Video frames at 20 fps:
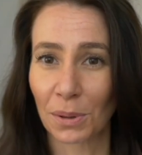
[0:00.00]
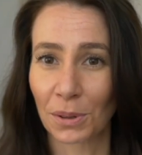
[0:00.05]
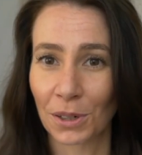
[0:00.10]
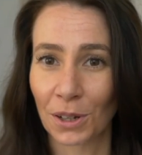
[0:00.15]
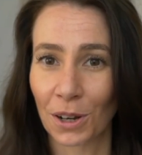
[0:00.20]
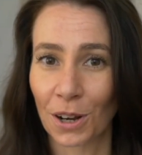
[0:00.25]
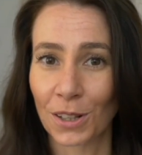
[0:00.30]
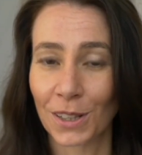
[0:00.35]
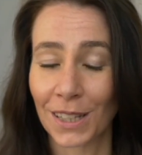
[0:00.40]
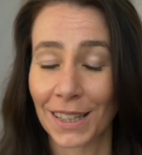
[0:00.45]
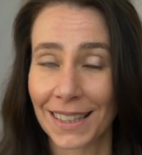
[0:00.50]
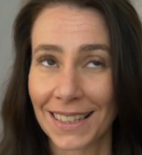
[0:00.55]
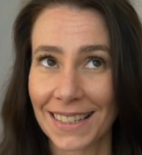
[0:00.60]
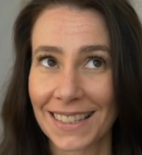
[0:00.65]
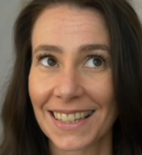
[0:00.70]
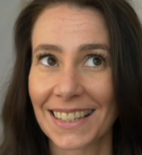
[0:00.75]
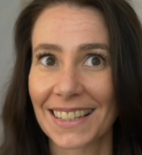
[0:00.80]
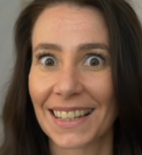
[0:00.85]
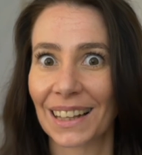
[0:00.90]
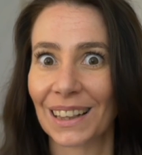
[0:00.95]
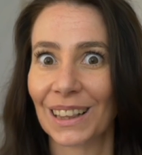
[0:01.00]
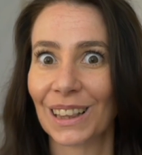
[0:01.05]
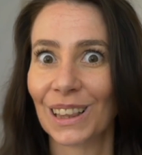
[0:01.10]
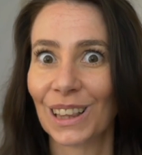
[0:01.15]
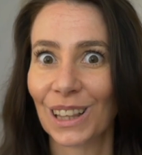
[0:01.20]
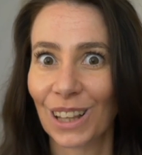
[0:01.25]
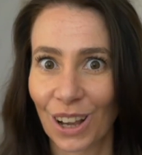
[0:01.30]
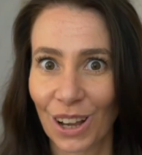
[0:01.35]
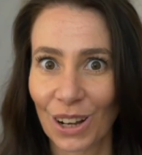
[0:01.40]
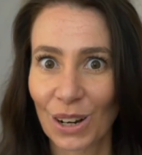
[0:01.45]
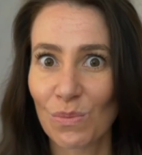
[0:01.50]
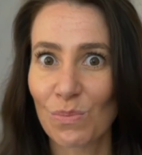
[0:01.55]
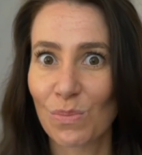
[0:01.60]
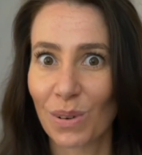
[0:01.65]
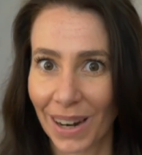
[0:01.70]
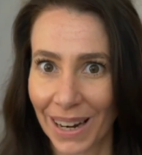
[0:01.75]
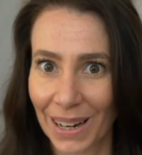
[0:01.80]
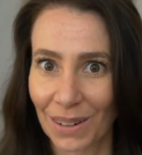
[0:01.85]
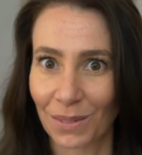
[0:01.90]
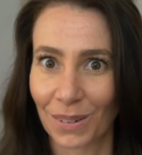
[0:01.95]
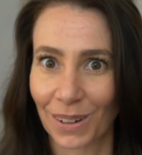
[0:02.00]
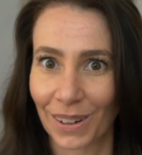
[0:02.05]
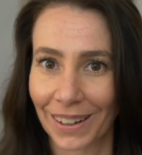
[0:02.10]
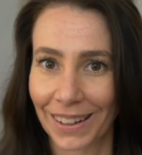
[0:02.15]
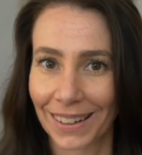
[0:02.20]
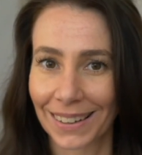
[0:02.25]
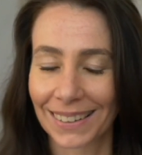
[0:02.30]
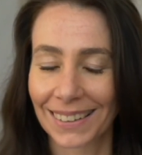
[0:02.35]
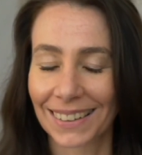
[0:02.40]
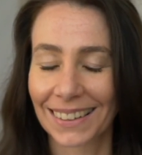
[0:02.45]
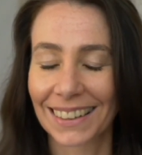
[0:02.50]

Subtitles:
know that this is a lot of brain work,